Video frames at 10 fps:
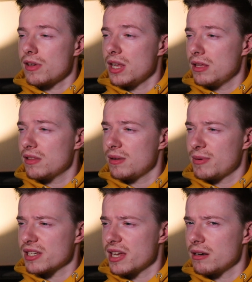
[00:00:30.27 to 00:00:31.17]

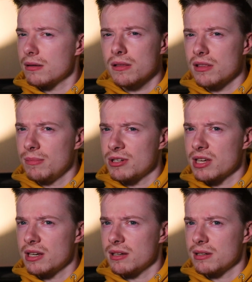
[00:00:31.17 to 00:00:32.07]
3%?
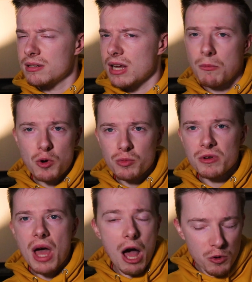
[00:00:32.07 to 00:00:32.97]
3%? I'll go
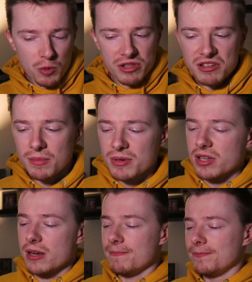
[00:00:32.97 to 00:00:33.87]
with 3%.
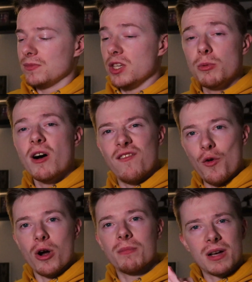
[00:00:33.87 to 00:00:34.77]
You know what?
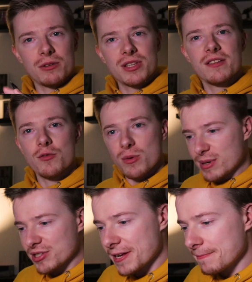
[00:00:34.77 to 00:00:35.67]
4. I'll say
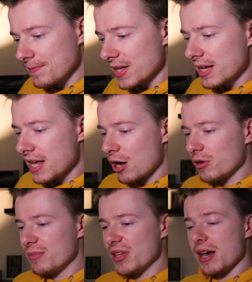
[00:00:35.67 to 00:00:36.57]
4%.
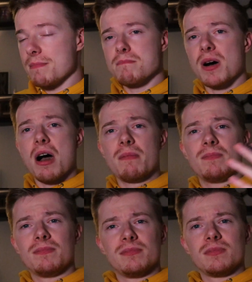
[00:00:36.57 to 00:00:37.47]
I'll keep it that. But
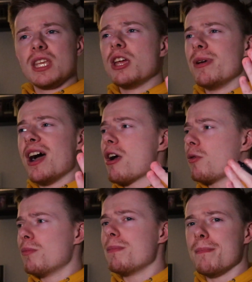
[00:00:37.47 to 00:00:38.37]
here we
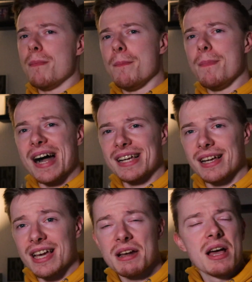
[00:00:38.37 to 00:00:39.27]
are,
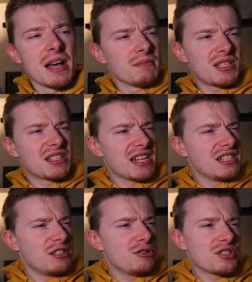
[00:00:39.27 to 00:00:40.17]
back again.
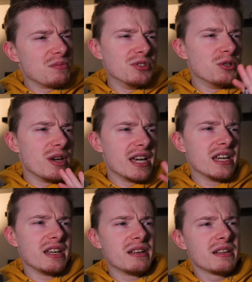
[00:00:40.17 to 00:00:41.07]
Decided to use some
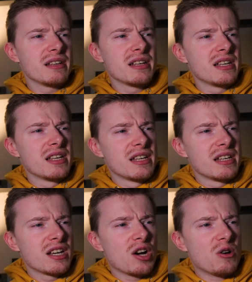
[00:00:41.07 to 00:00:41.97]
new
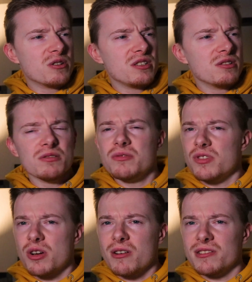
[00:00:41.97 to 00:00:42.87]
audio
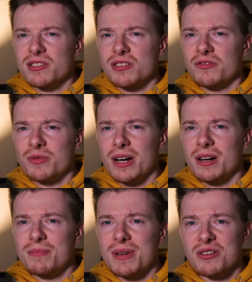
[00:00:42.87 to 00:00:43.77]
recording
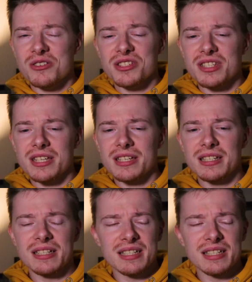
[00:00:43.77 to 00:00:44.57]
software because